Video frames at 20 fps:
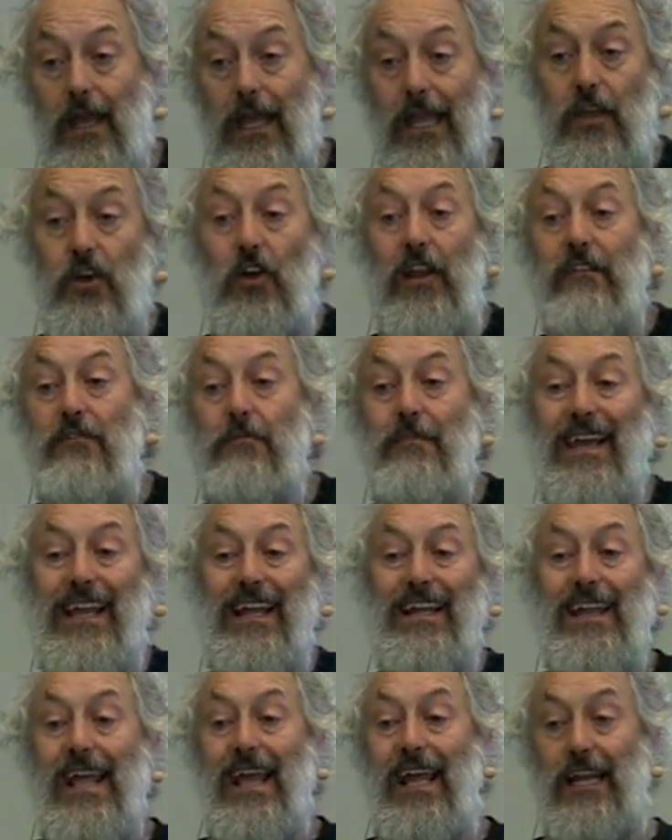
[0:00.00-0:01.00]
You can even make
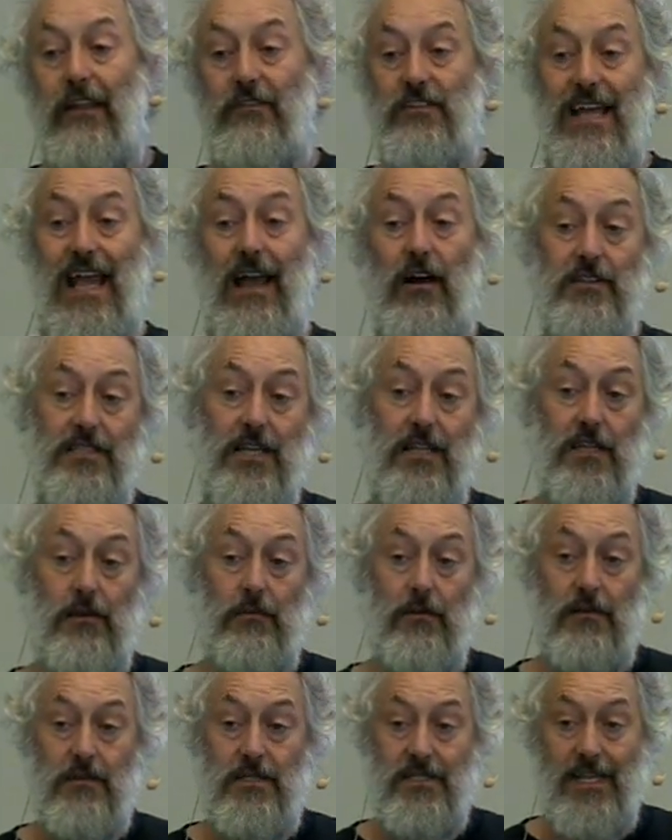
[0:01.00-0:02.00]
it negative to outdent
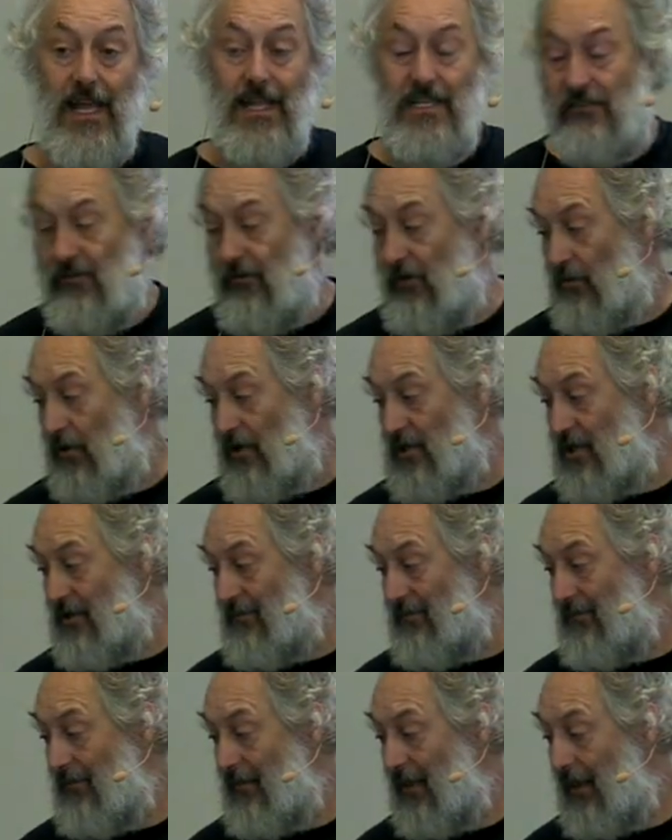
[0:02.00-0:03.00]
the stanza if you want to.